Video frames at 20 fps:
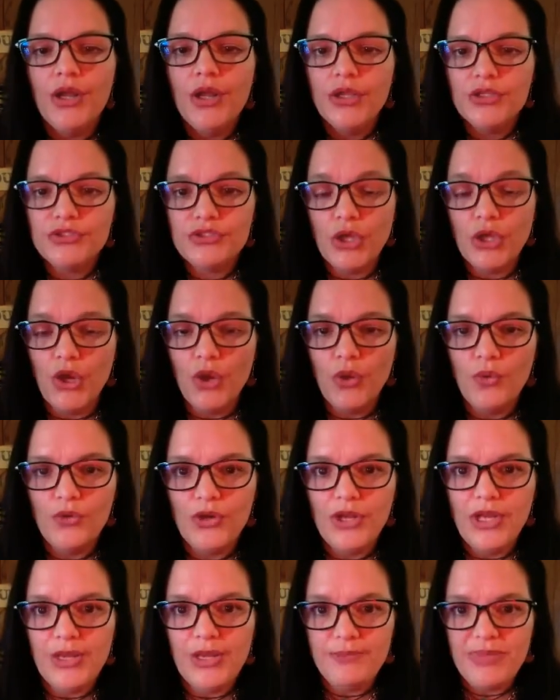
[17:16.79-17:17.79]
So
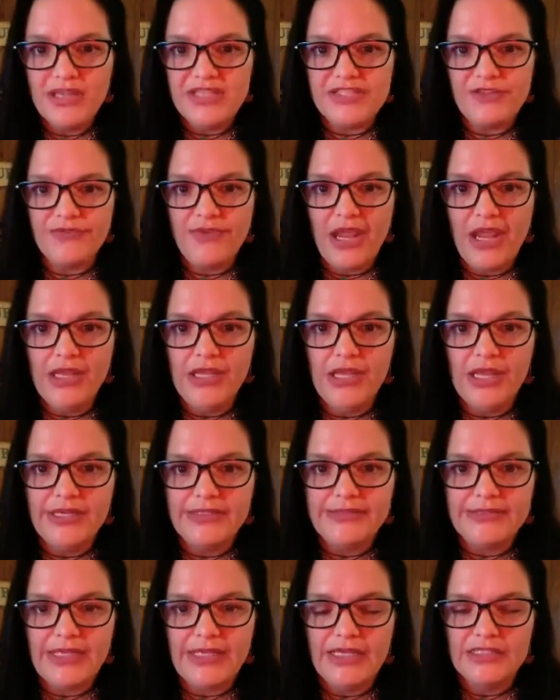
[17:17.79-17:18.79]
in
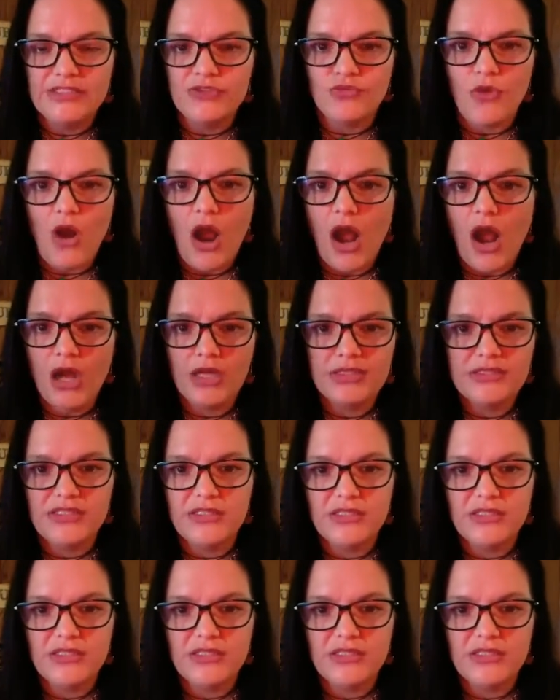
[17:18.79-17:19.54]
Pennsylvania, it's rocks.